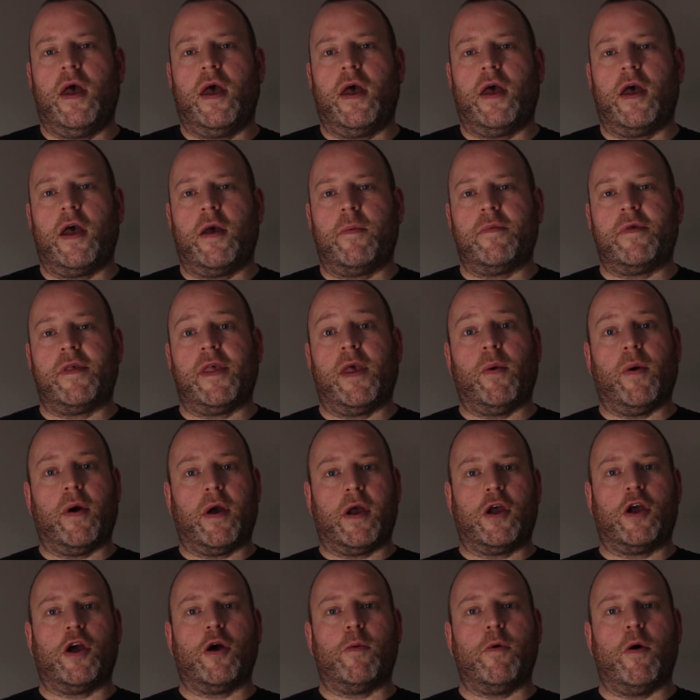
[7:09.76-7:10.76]
um, see what
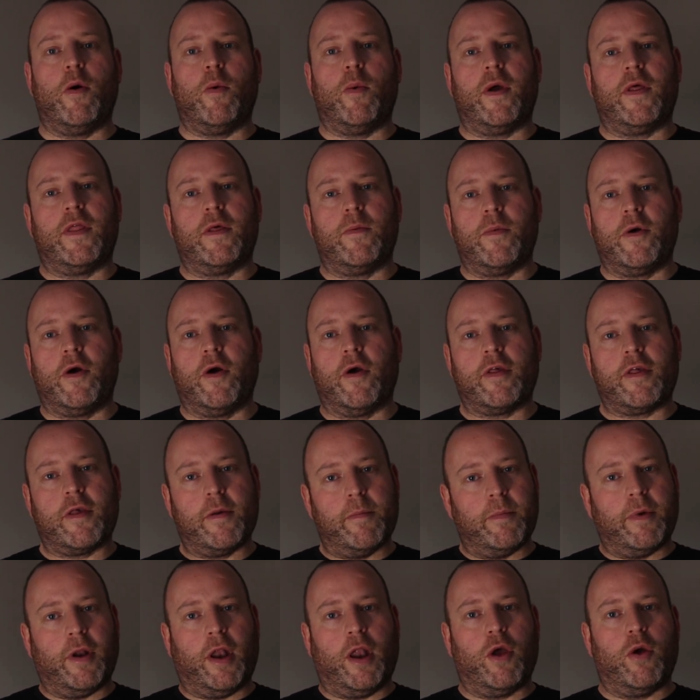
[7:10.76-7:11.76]
I can come up with. And we got
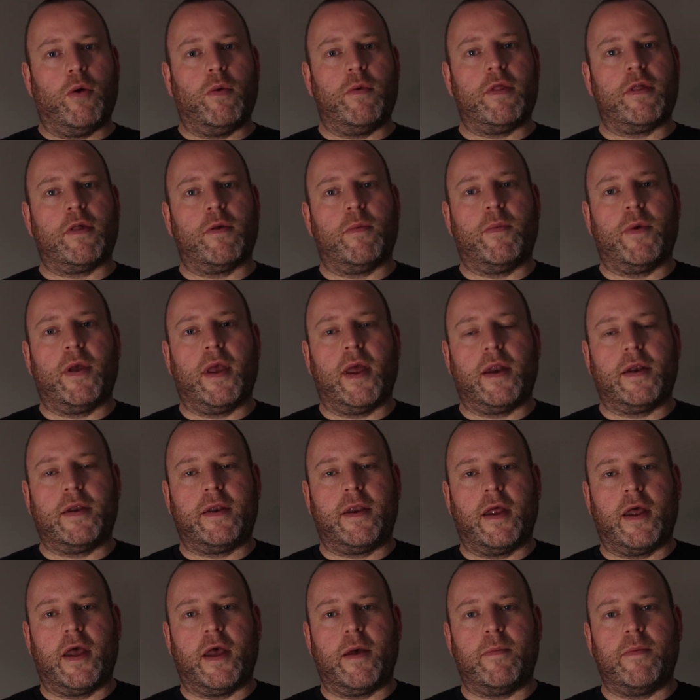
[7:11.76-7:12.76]
some balloons, and we
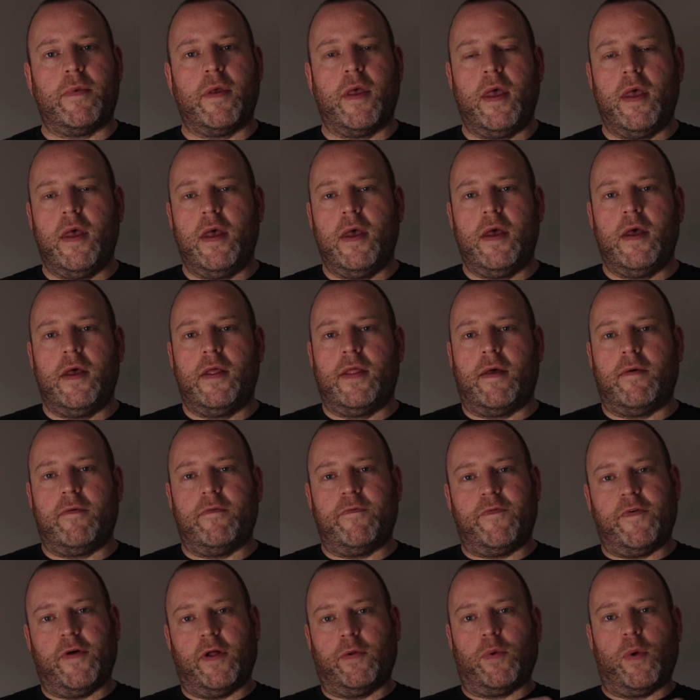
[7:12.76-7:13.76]
had Um,
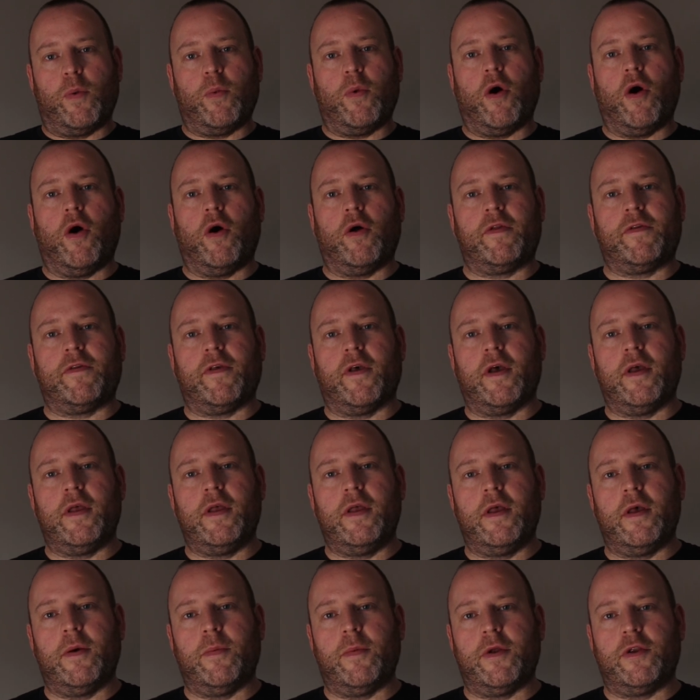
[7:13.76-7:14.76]
them filled with water.
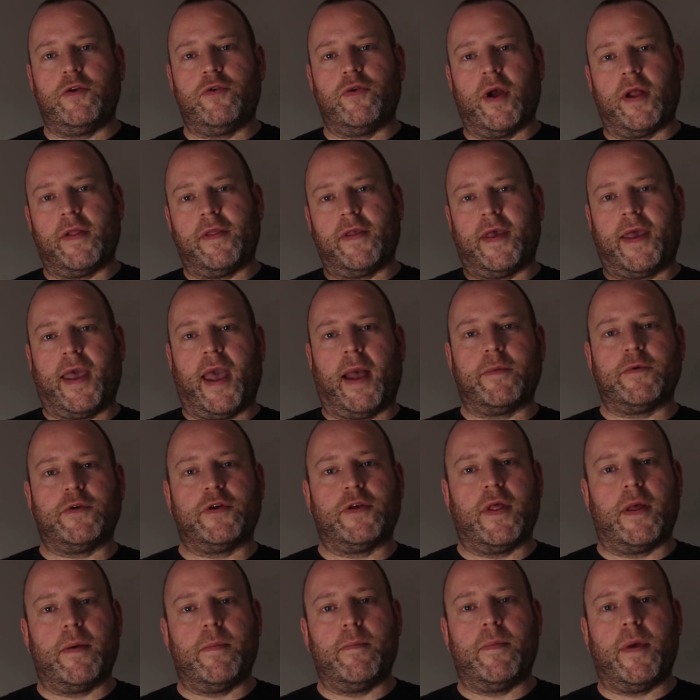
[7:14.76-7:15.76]
We tried to
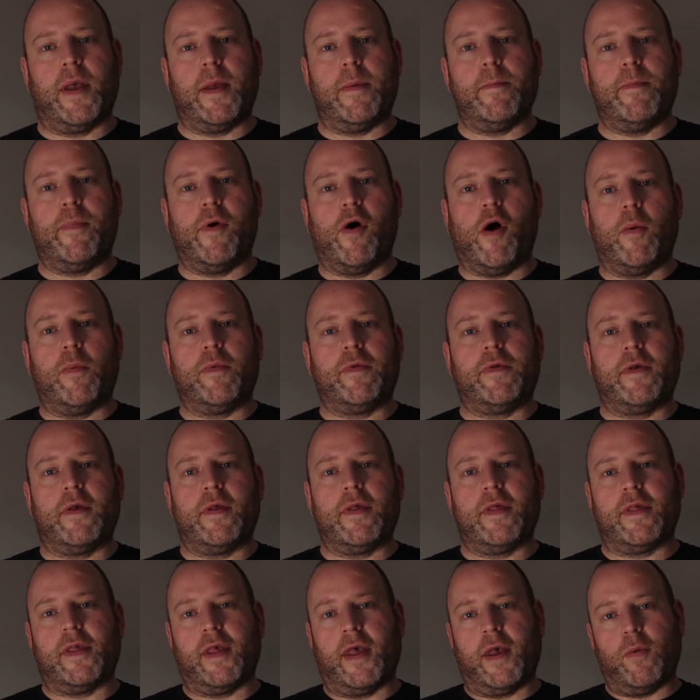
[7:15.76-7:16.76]
capture them being popped
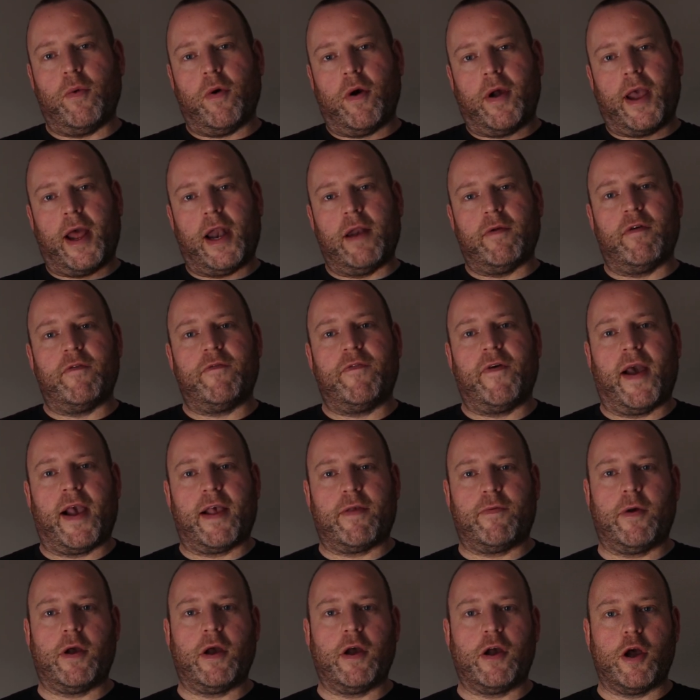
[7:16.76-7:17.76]
and see what kind of
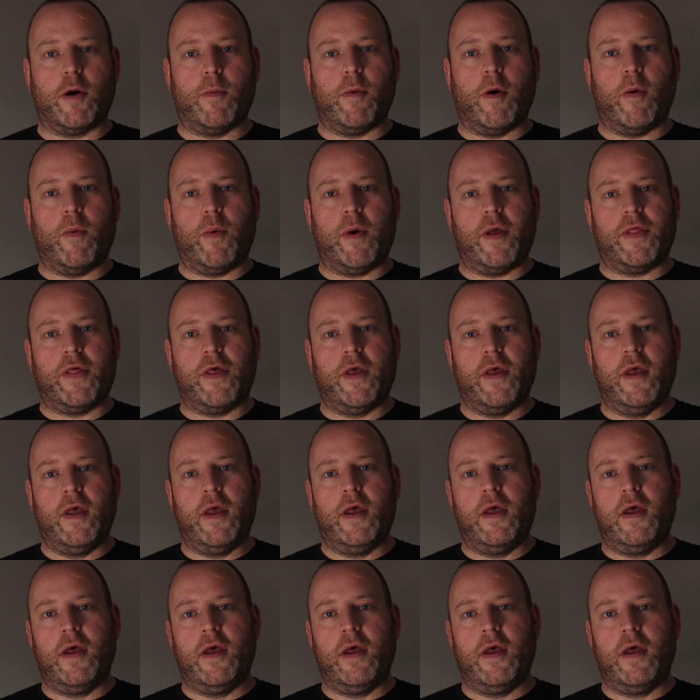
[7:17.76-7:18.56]
effects we could come up with.